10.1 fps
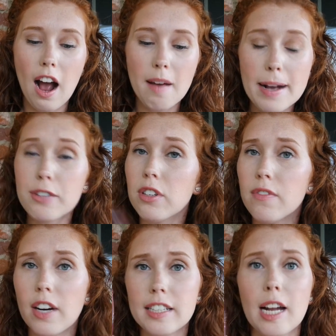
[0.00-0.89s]
I'm actually
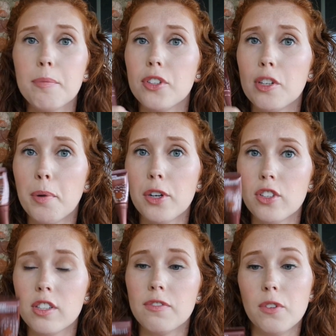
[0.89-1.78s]
very tempted to
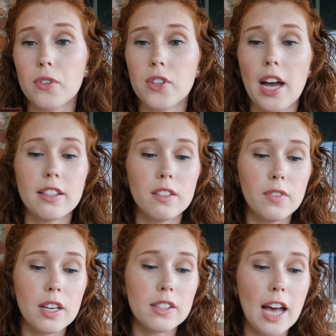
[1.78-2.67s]
purchase a full size
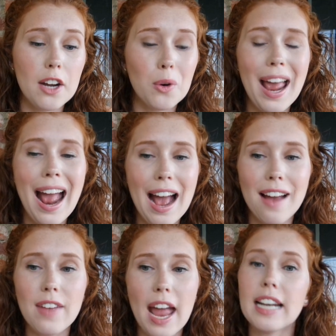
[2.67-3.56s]
of this. I don't
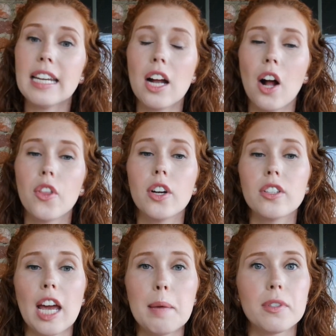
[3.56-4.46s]
have any other
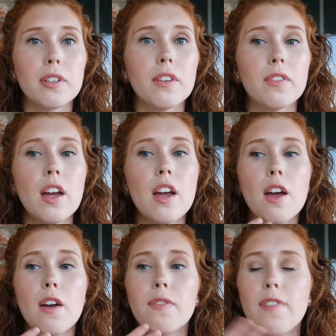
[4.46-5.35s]
types of
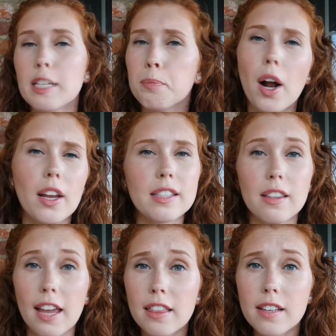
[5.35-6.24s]
face products
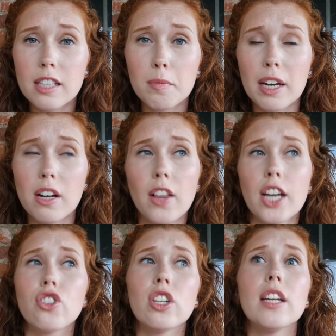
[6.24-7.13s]
like this in my
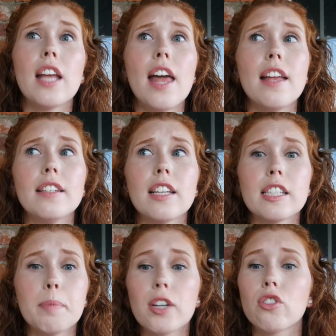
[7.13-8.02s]
collection and
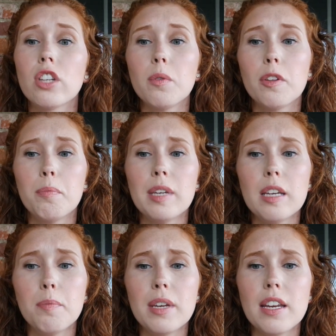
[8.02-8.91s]
especially with
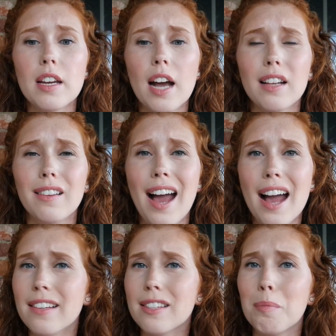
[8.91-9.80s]
me being kind of
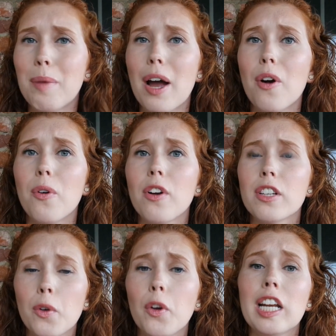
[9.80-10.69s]
lax about
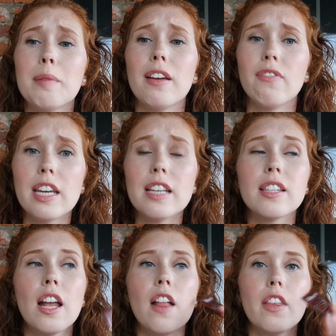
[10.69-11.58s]
exfoliating my
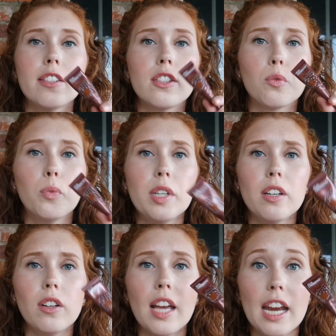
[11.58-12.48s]
face, this is a
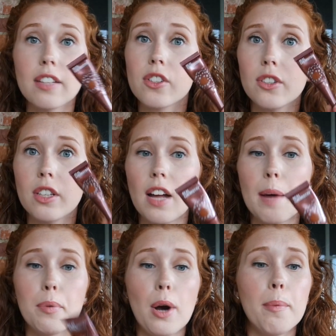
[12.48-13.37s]
real answer to
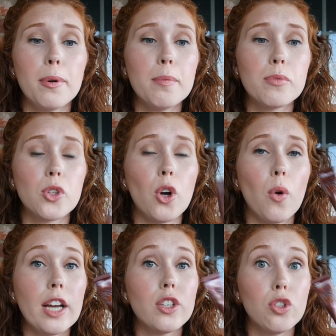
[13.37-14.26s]
that problem
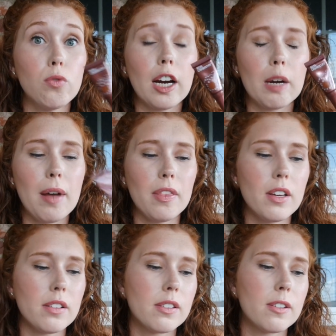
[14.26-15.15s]
so I do recommend
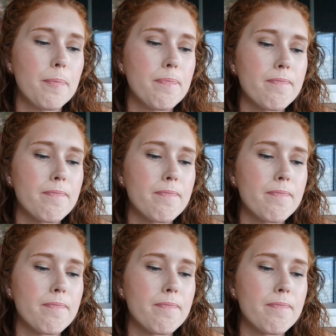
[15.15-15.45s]
this.